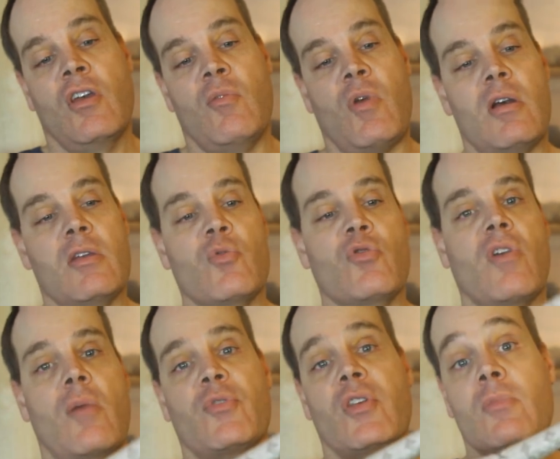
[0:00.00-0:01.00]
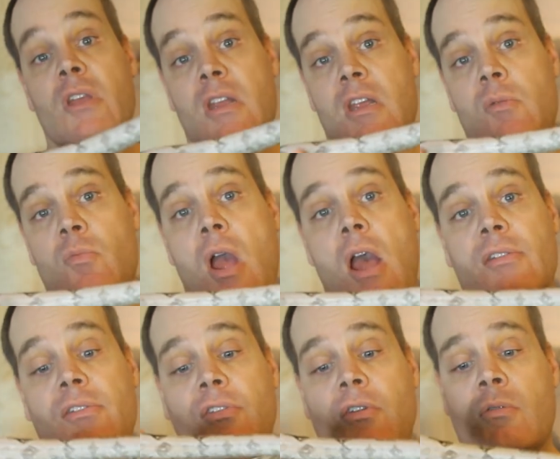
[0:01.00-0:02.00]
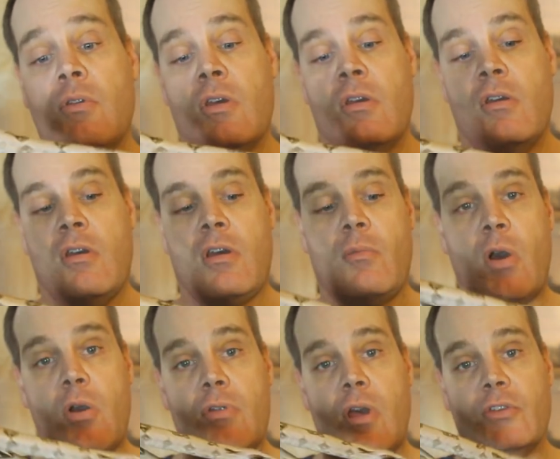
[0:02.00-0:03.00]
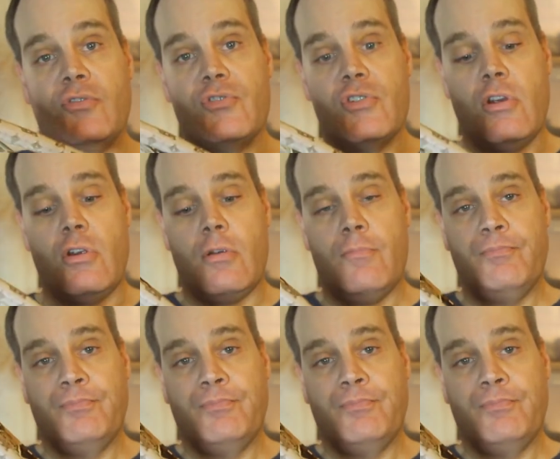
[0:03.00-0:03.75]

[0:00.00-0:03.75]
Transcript: probably move up to medium rats about next year.